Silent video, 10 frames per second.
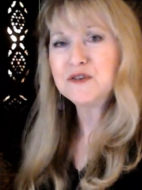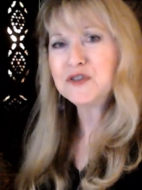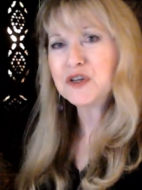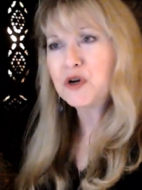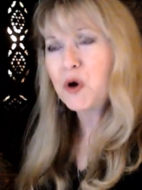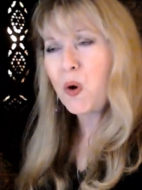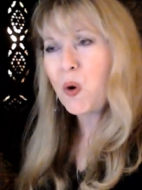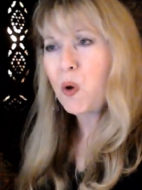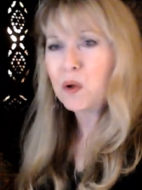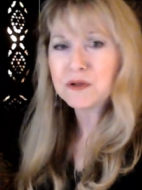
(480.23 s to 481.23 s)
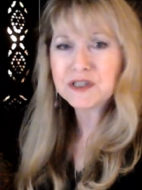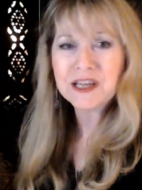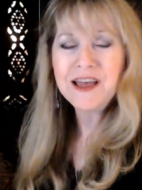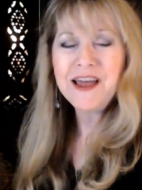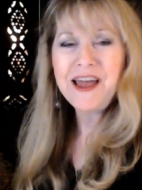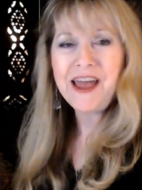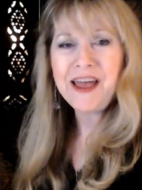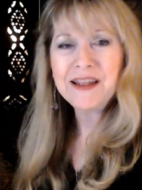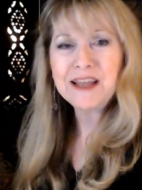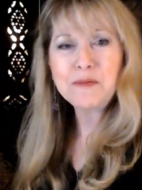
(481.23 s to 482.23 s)
and golds
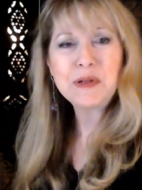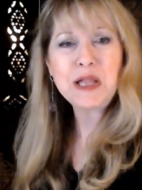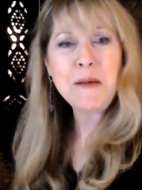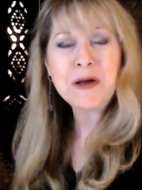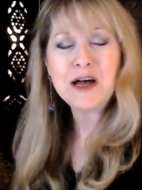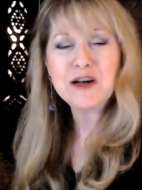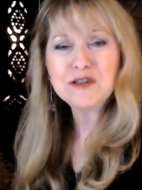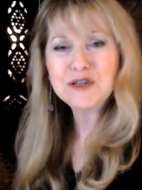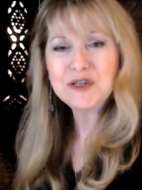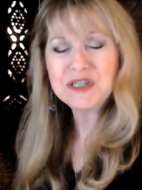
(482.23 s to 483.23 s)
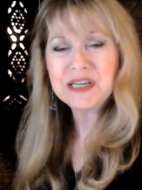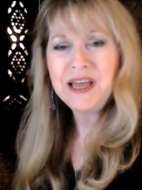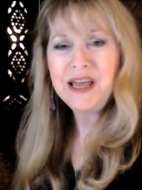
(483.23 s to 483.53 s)
and like plum colors